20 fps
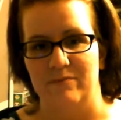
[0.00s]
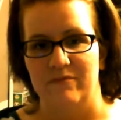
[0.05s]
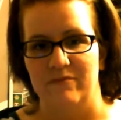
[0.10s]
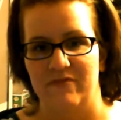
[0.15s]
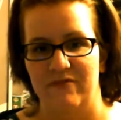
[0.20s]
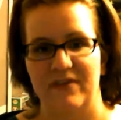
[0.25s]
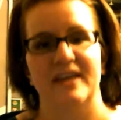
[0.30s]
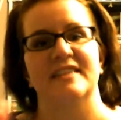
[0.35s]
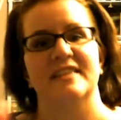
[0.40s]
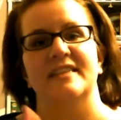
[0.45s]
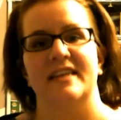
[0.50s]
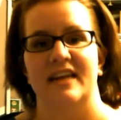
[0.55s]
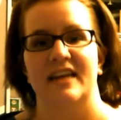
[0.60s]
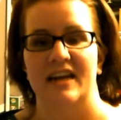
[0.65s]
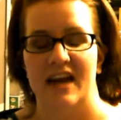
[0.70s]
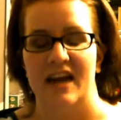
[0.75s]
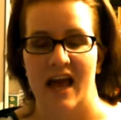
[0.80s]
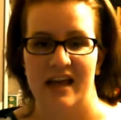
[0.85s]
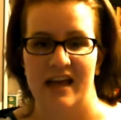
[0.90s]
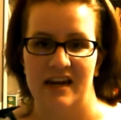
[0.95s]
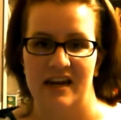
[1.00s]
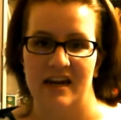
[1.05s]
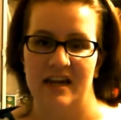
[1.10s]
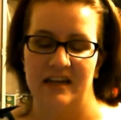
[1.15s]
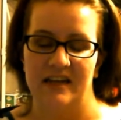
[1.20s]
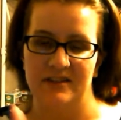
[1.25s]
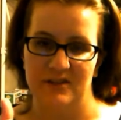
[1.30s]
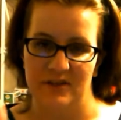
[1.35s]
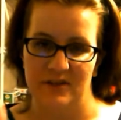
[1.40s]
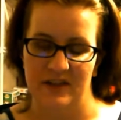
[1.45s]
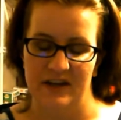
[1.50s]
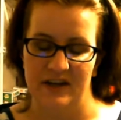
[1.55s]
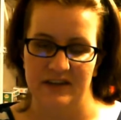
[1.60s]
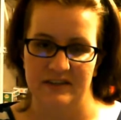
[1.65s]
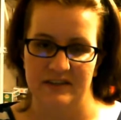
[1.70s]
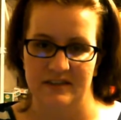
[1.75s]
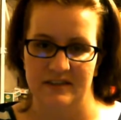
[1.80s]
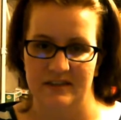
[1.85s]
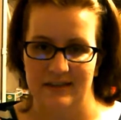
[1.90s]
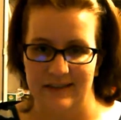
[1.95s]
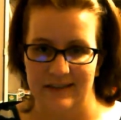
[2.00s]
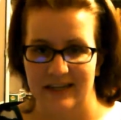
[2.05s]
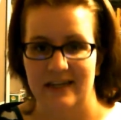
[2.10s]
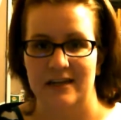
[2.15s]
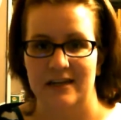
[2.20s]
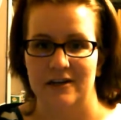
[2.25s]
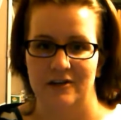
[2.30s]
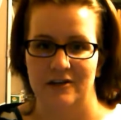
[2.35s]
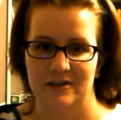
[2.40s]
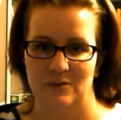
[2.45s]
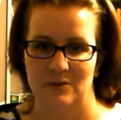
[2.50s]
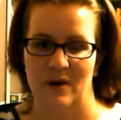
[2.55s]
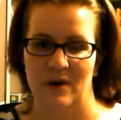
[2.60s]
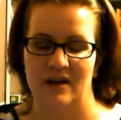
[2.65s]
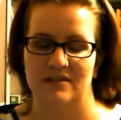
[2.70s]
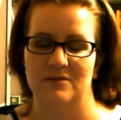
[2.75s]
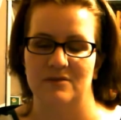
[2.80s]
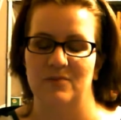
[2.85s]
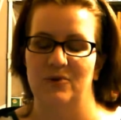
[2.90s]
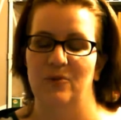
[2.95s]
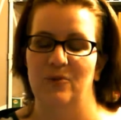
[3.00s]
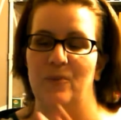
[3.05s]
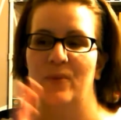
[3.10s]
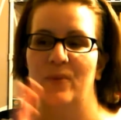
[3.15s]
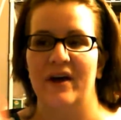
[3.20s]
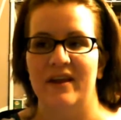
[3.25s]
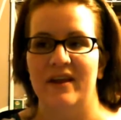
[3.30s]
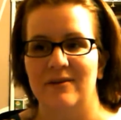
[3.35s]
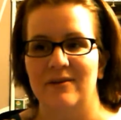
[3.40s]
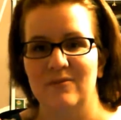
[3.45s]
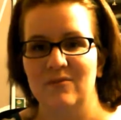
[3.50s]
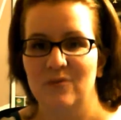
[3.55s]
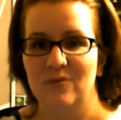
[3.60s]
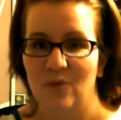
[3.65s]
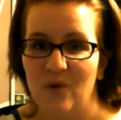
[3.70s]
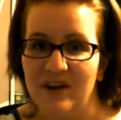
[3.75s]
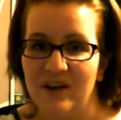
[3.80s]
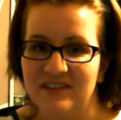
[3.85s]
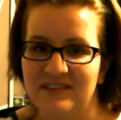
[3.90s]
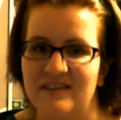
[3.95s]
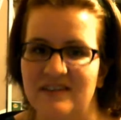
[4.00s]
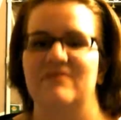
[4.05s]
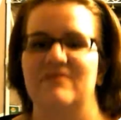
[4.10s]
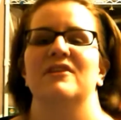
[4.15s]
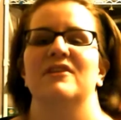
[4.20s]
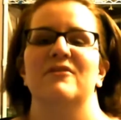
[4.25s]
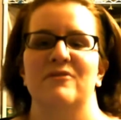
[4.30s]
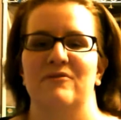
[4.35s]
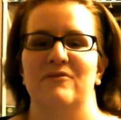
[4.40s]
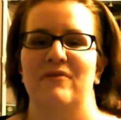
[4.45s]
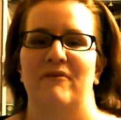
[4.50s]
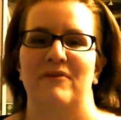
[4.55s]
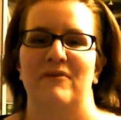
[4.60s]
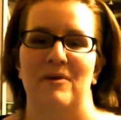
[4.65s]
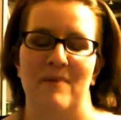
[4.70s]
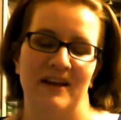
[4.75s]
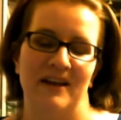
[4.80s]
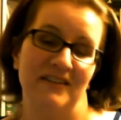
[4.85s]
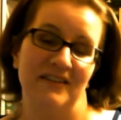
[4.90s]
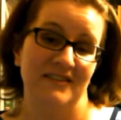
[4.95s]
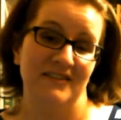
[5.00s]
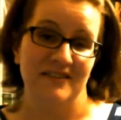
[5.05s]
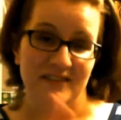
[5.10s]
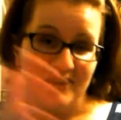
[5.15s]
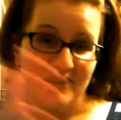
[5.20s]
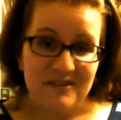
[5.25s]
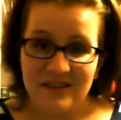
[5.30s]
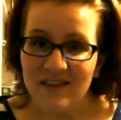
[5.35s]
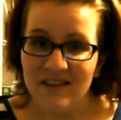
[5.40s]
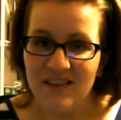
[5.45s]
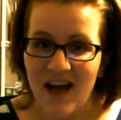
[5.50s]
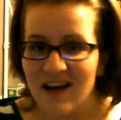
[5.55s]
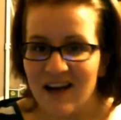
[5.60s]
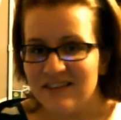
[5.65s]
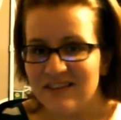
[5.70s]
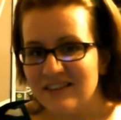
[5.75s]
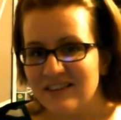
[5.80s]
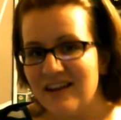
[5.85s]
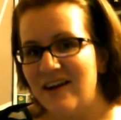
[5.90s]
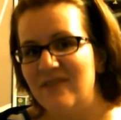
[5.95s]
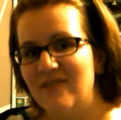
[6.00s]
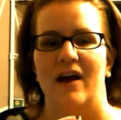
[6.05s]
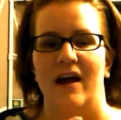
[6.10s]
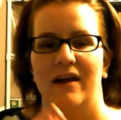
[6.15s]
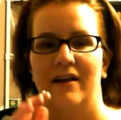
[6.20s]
fix it in editing so that it's linear as possible, but with 750 pages there's a lot to cover.